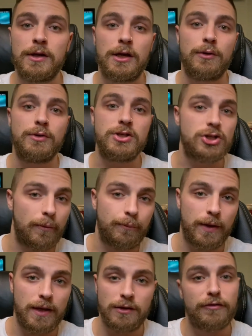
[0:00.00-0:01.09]
We jump
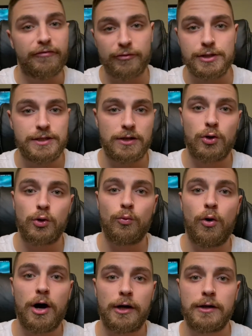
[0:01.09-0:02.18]
in the freezing cold
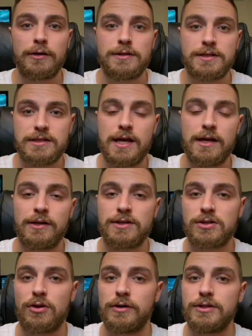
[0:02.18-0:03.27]
water, stay in as
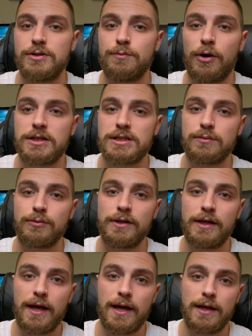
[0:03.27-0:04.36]
long as you possibly
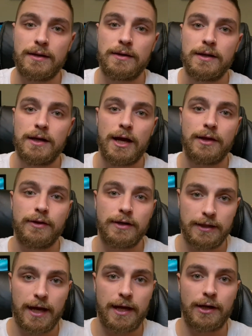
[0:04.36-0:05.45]
can, and then
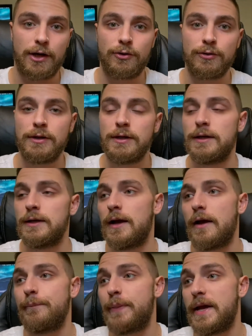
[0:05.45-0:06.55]
get out.
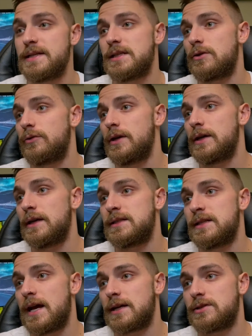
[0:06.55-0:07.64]
And basically, it's
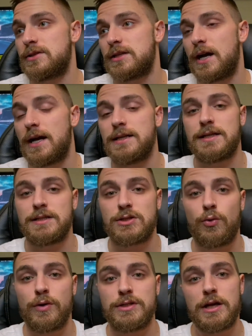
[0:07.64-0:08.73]
an exercise that's
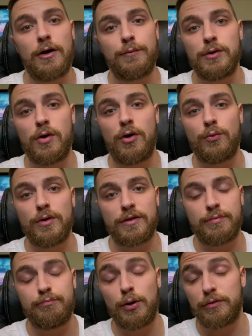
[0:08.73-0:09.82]
going to help you out
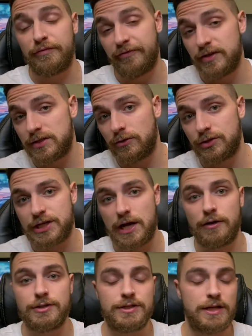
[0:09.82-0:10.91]
with both physical
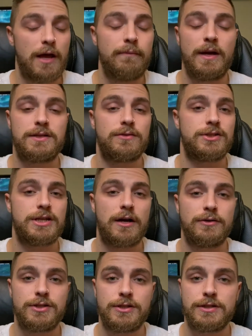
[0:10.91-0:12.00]
challenges and mental
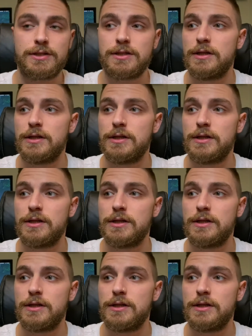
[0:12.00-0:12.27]
challenges.